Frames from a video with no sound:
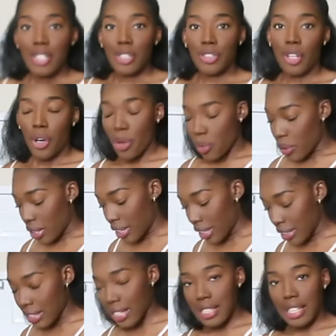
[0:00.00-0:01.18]
So
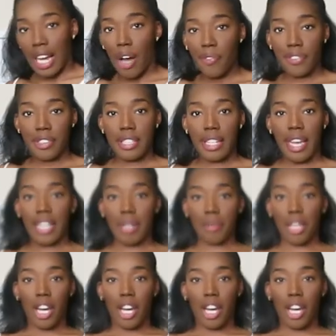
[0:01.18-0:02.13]
this is the outfit today and I'm